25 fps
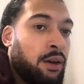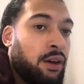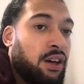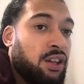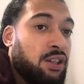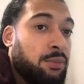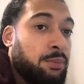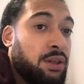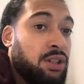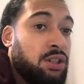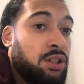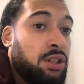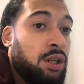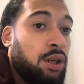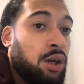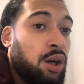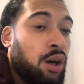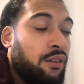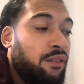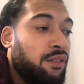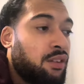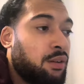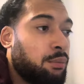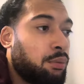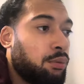especially
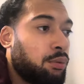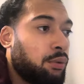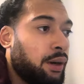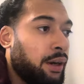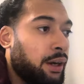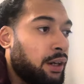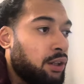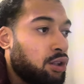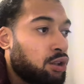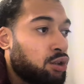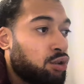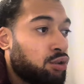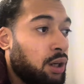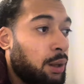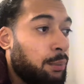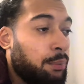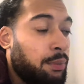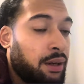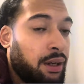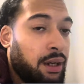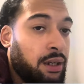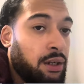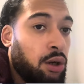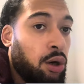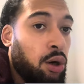comfortable at
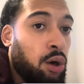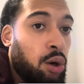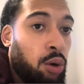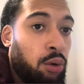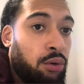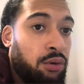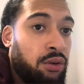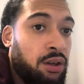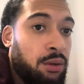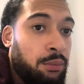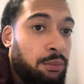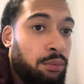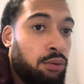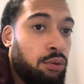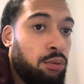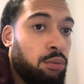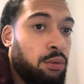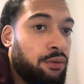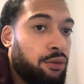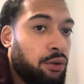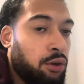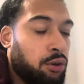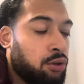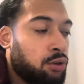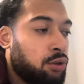trapping and holding the ball
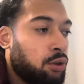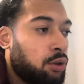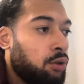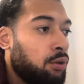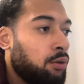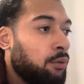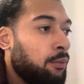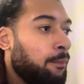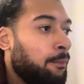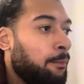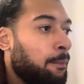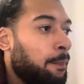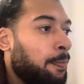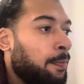with your sole,